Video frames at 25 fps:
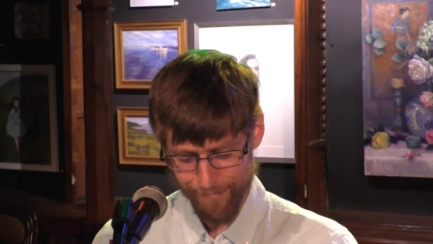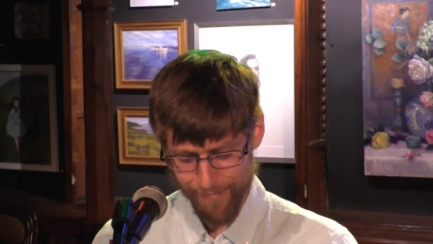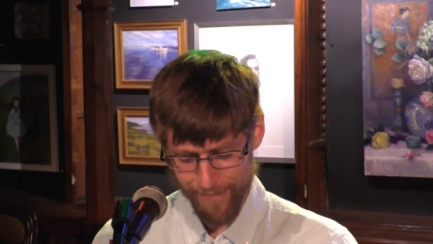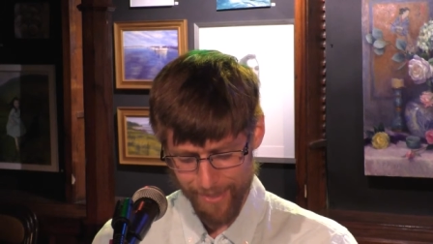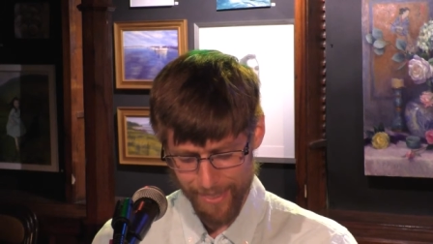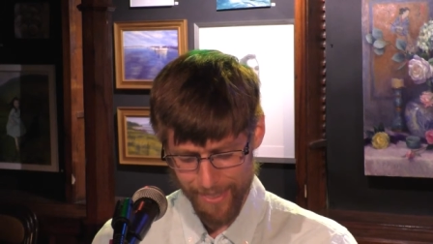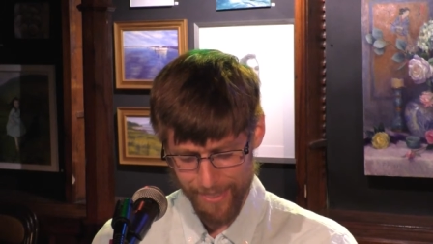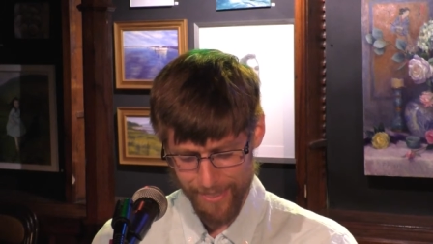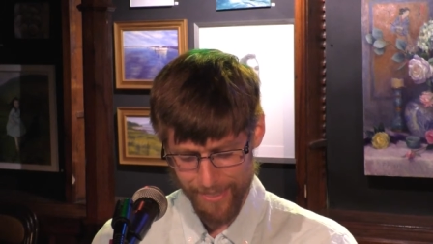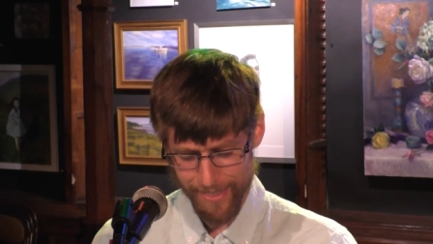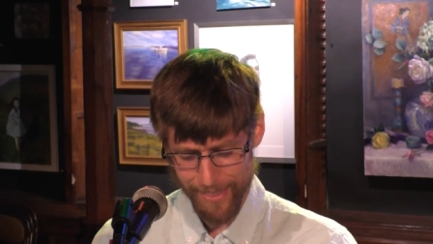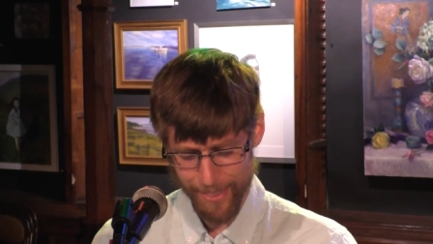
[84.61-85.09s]

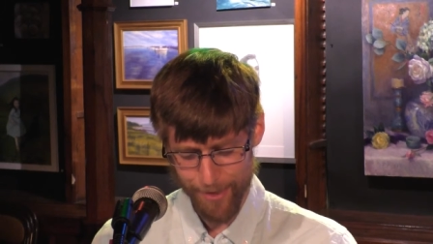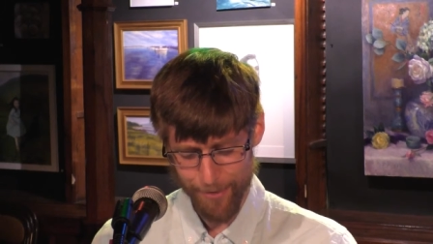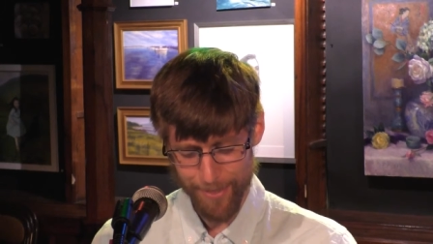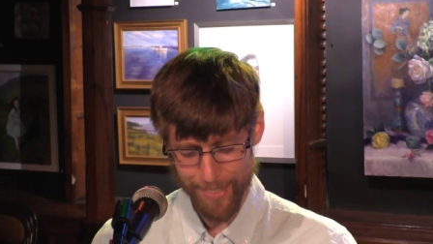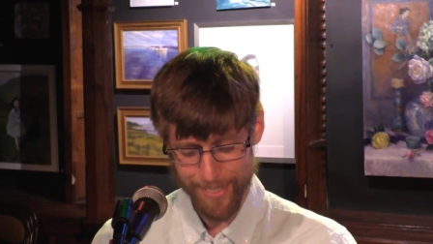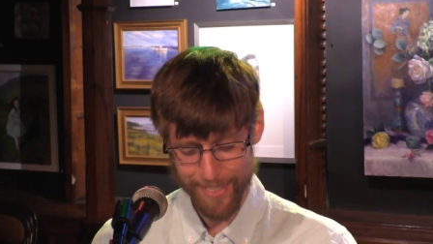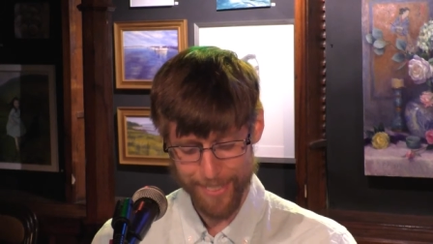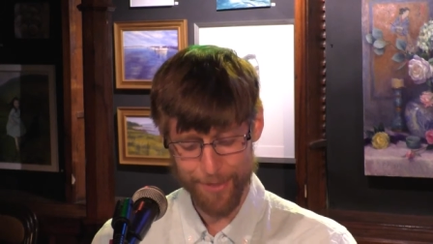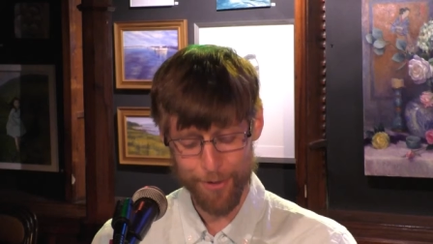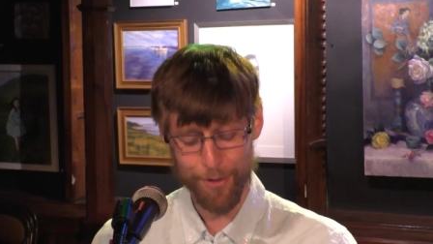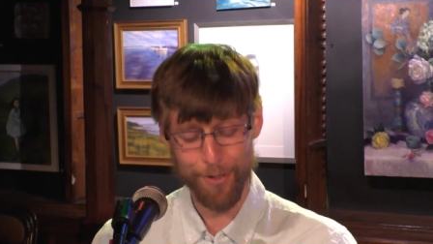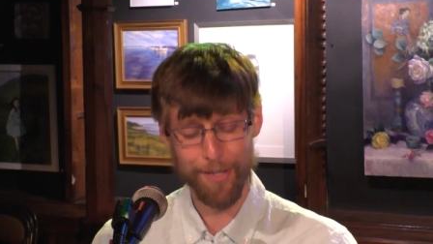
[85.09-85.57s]
So this
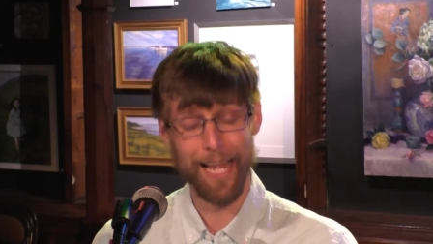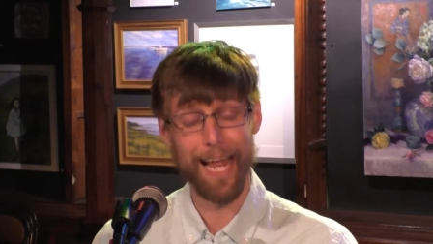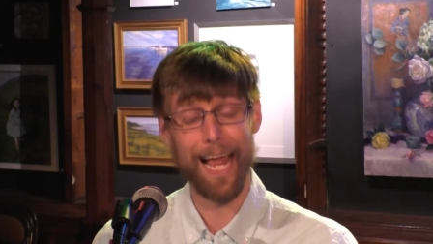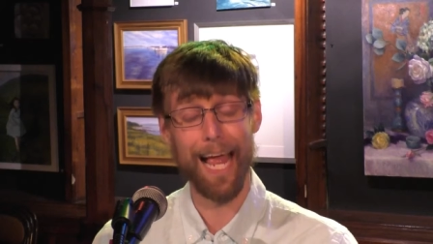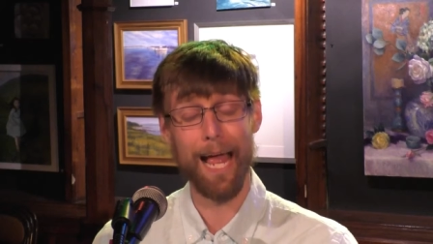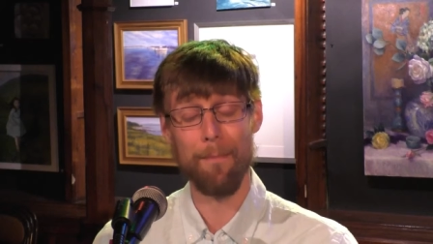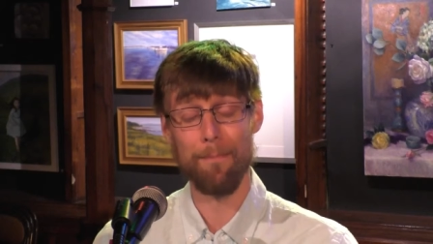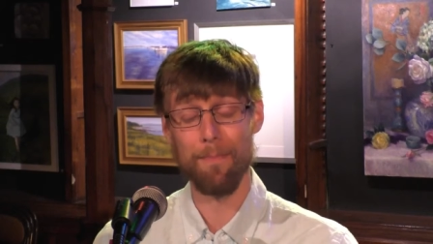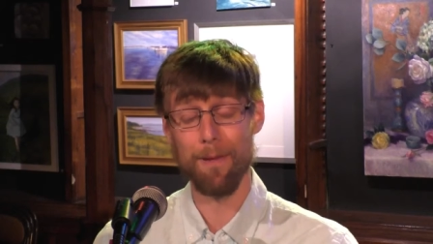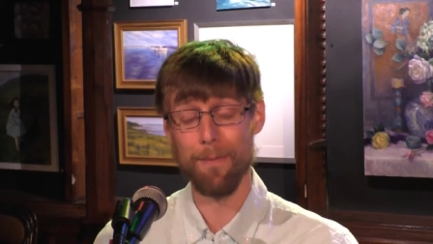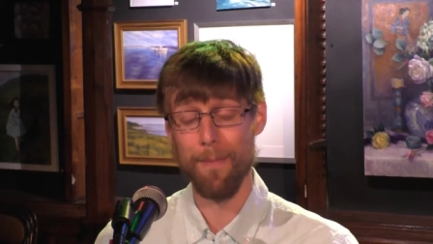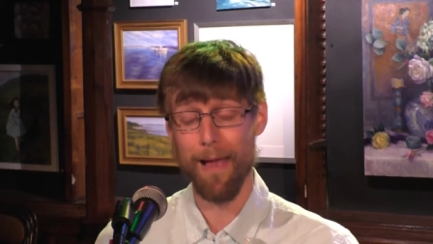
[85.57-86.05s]
is called
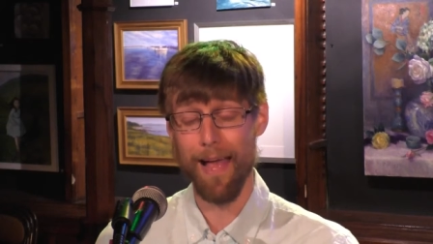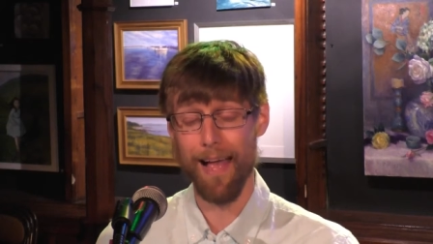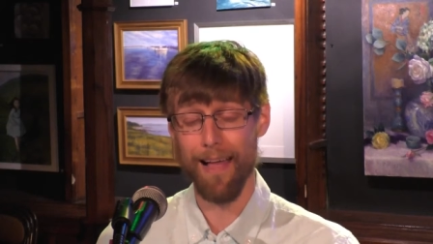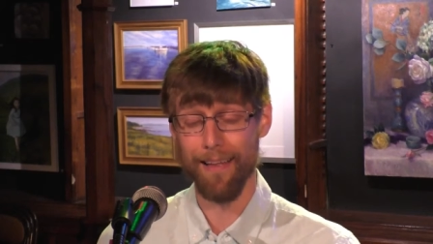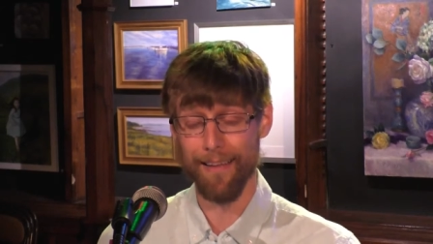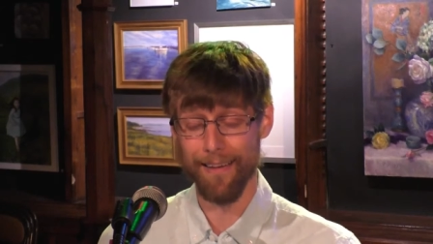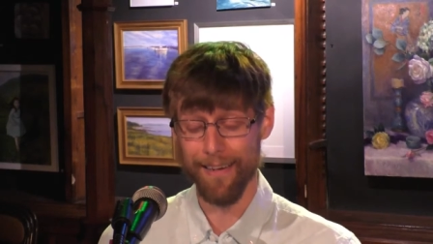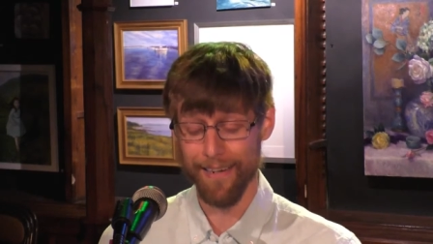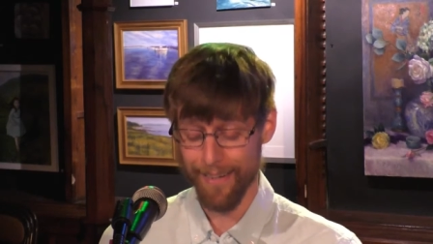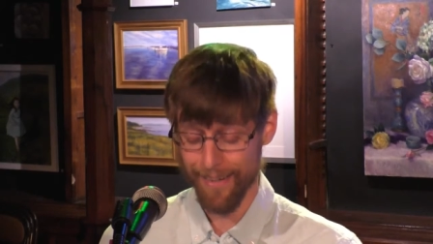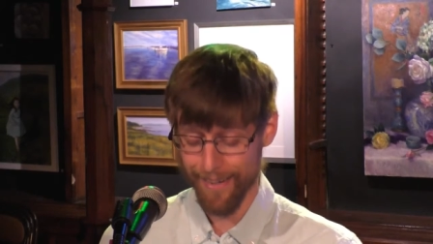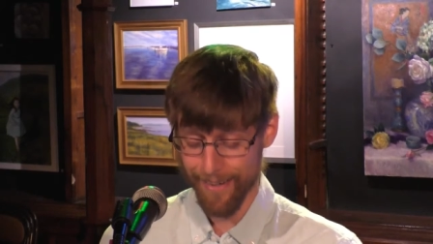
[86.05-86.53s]
Happy
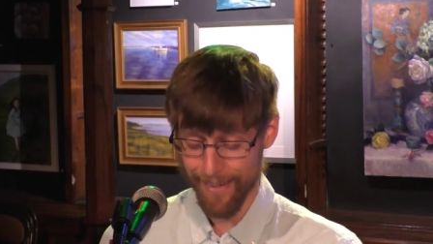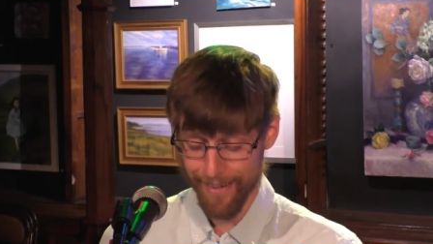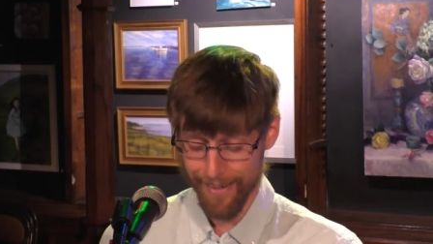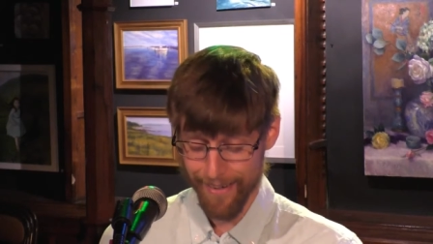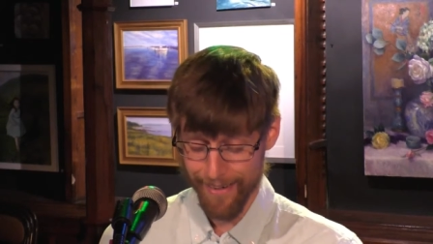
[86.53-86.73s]
Malady.